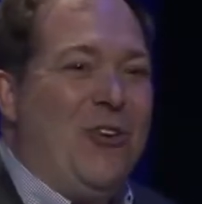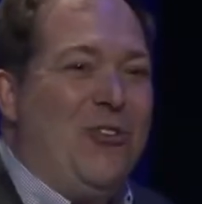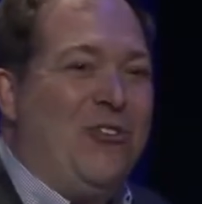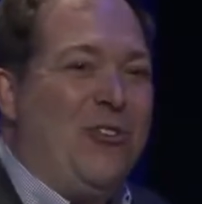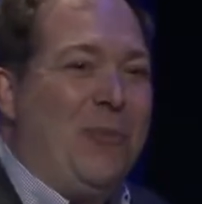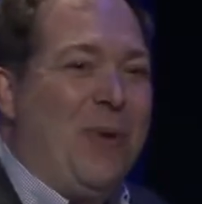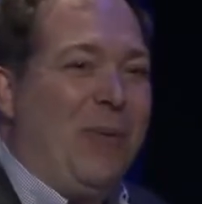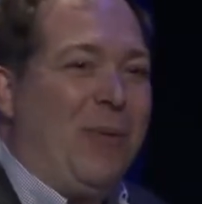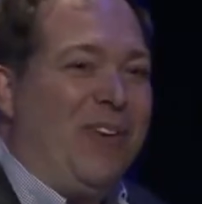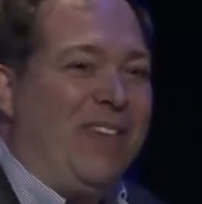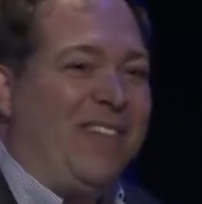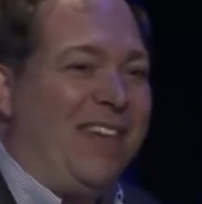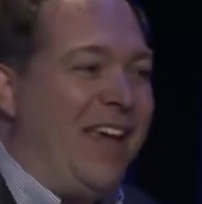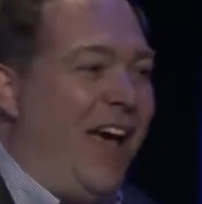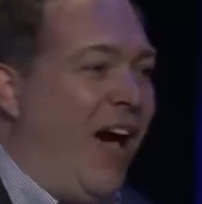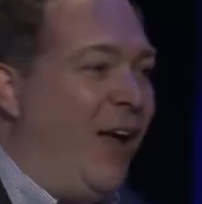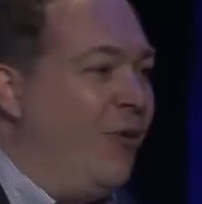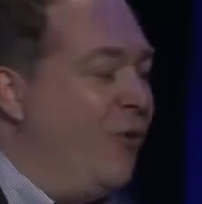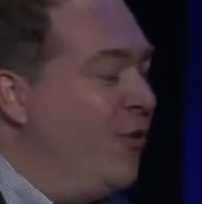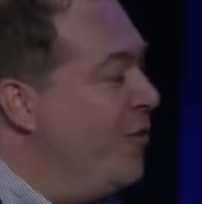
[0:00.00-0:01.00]
you should be able to see
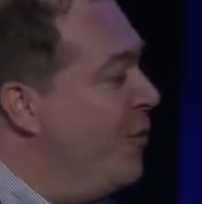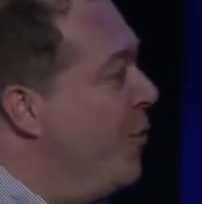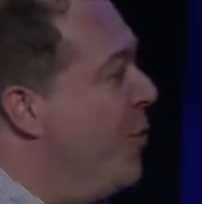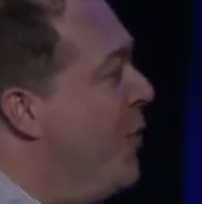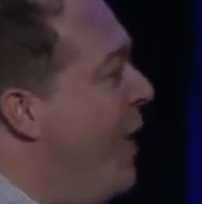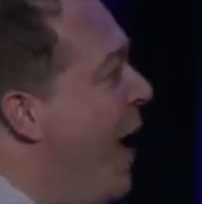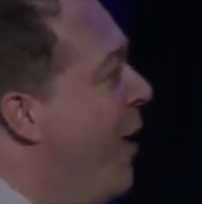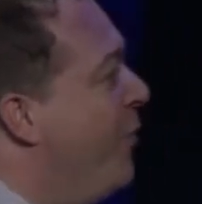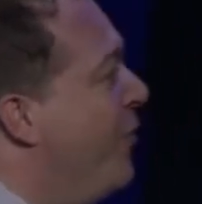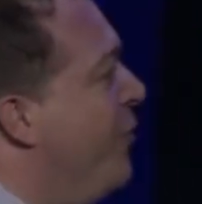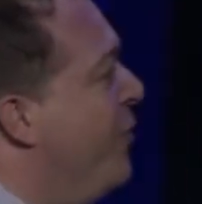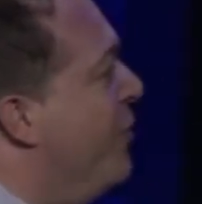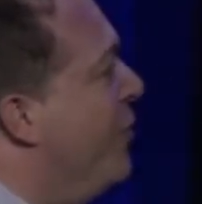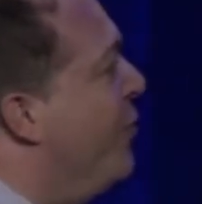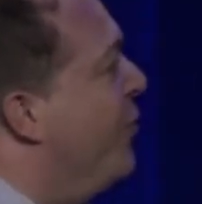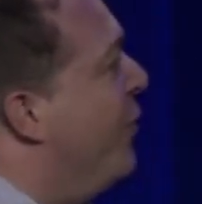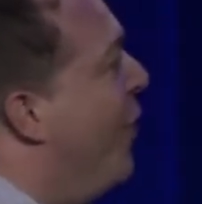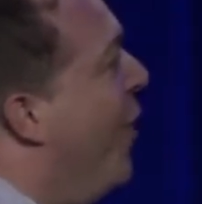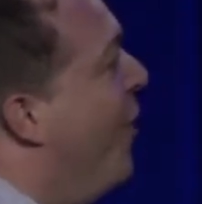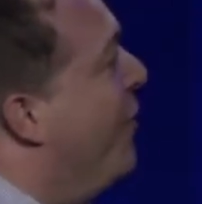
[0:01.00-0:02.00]
hundreds or thousands of
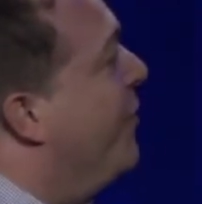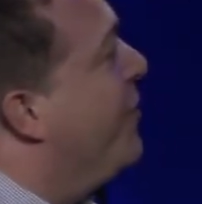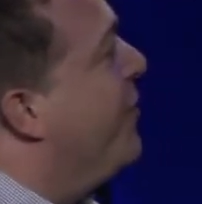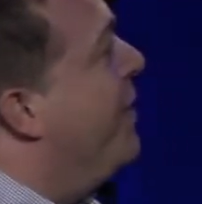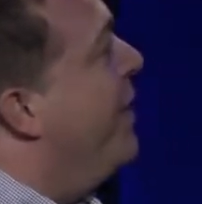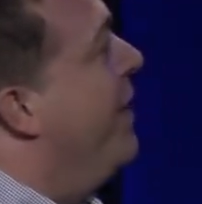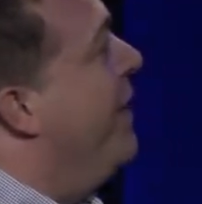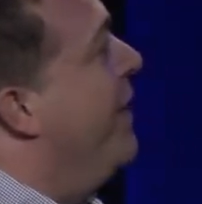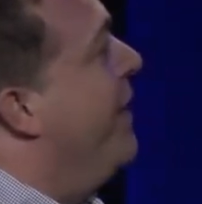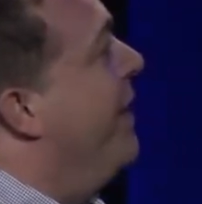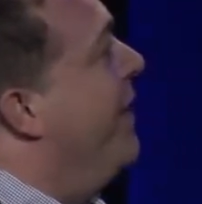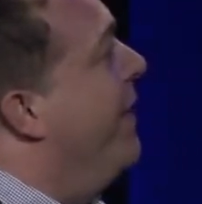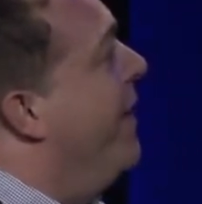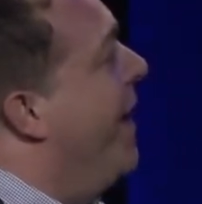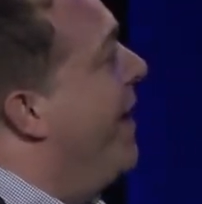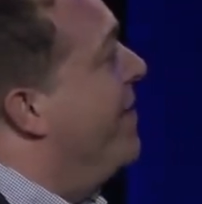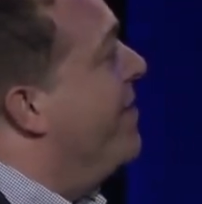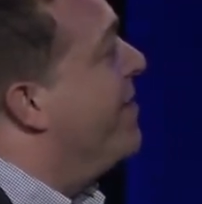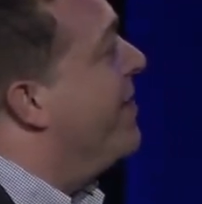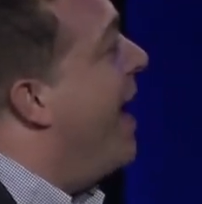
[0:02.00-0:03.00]
stars in the, in the
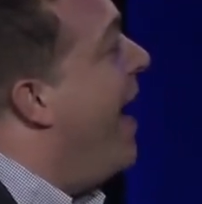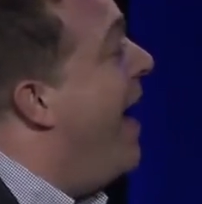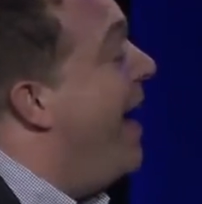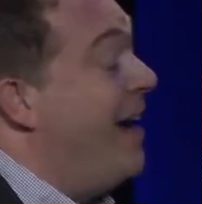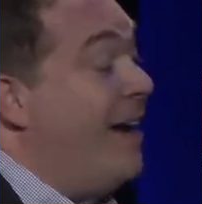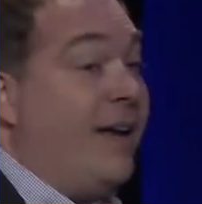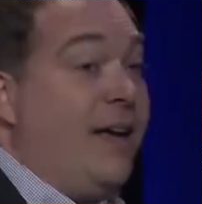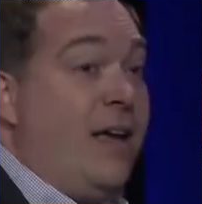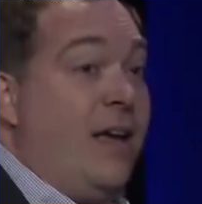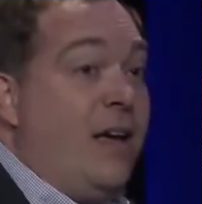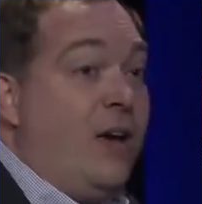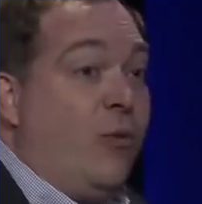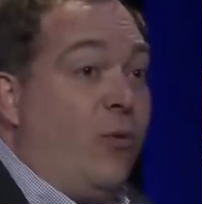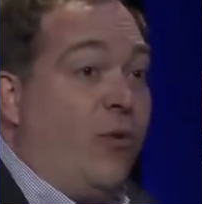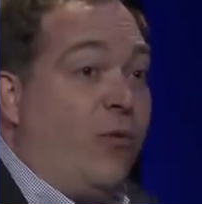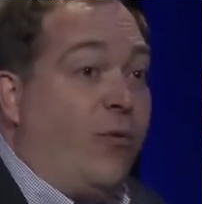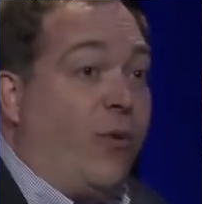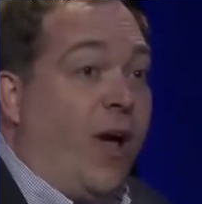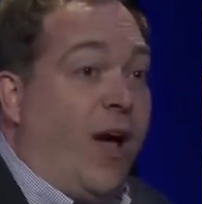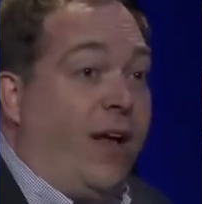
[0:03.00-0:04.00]
night sky.
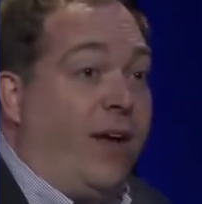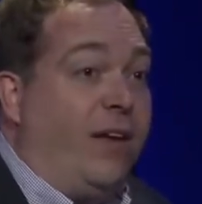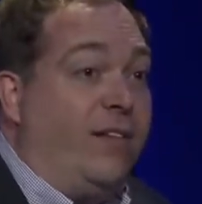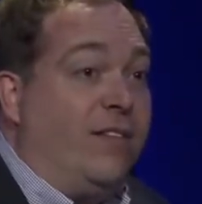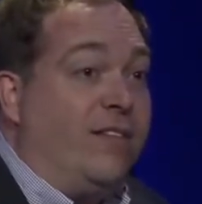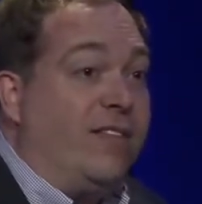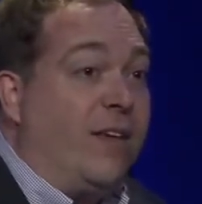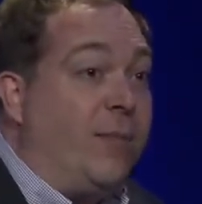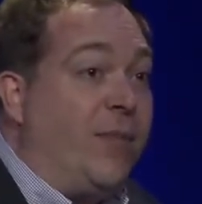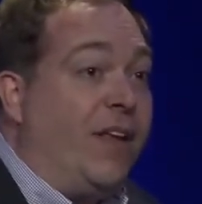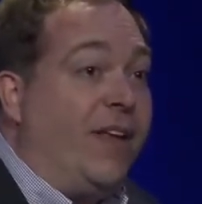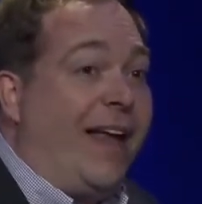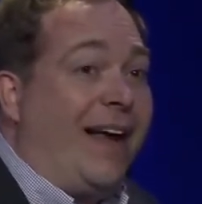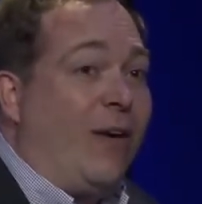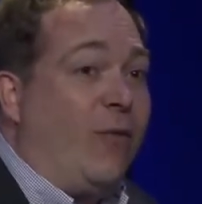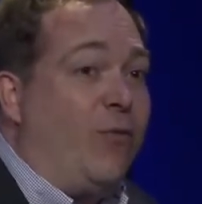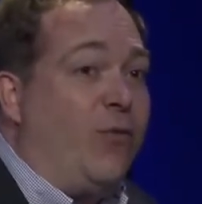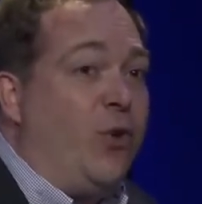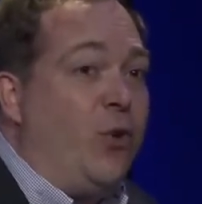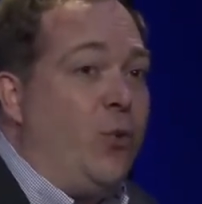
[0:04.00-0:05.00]
We've got something like
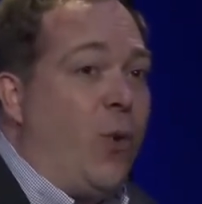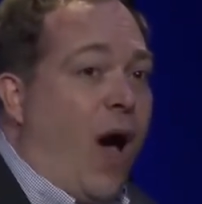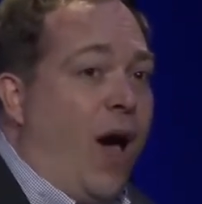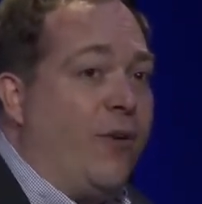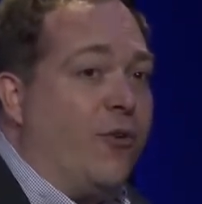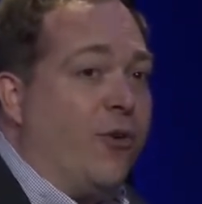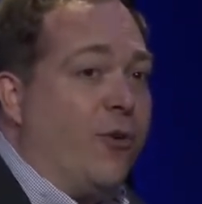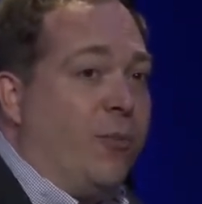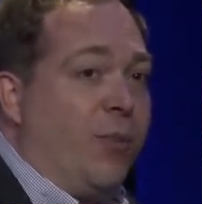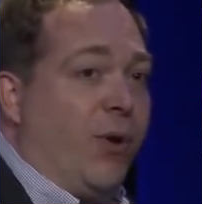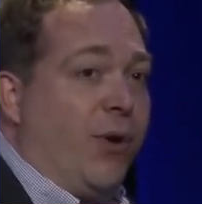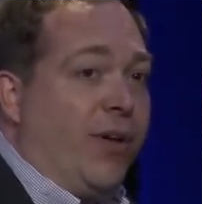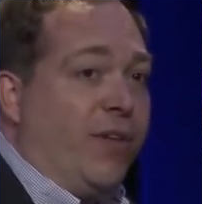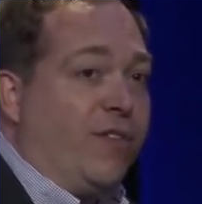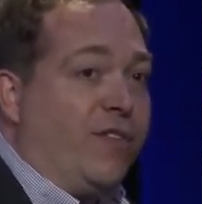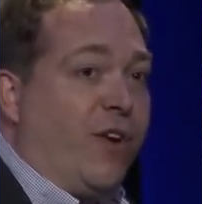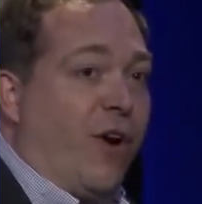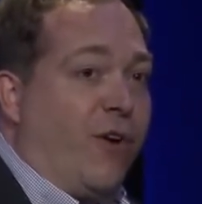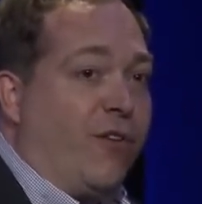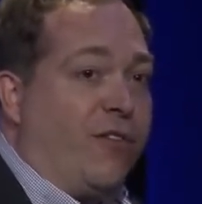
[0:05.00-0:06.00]
a few hundred billion
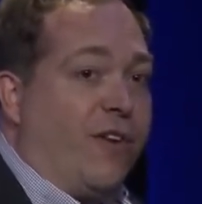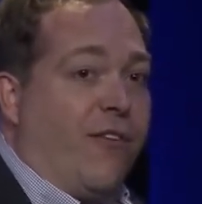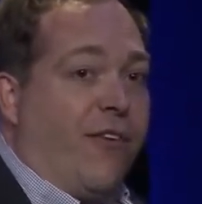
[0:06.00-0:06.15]
stars in